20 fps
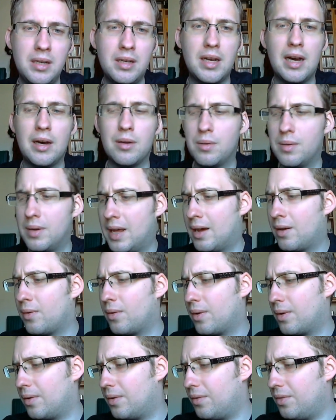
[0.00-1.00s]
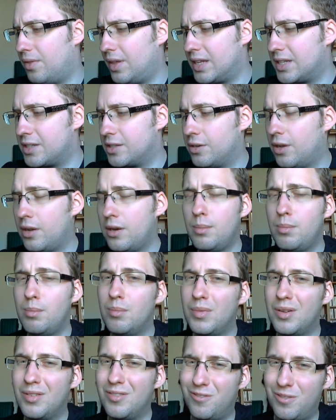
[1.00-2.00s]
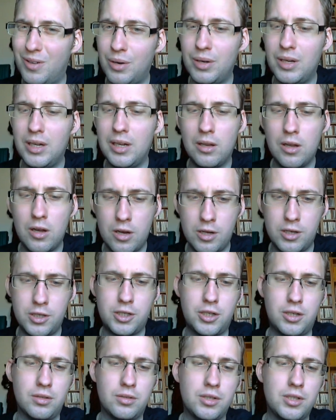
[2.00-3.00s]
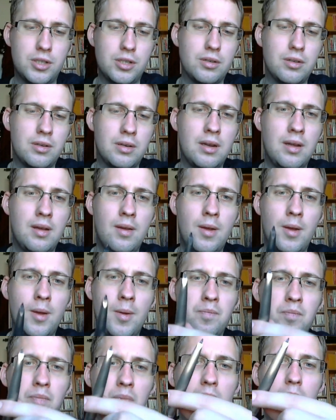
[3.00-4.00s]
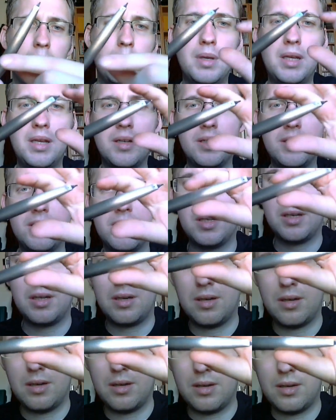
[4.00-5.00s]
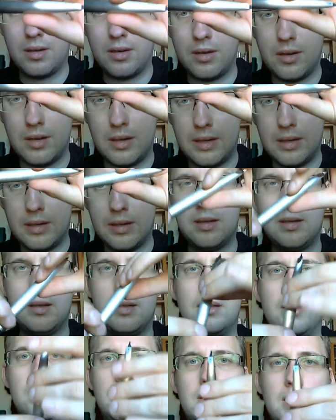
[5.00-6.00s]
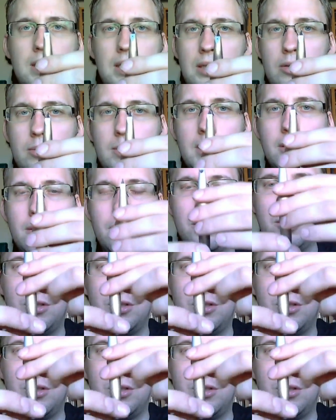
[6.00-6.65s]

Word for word: out. Now, that's not a very large concern because how am I going to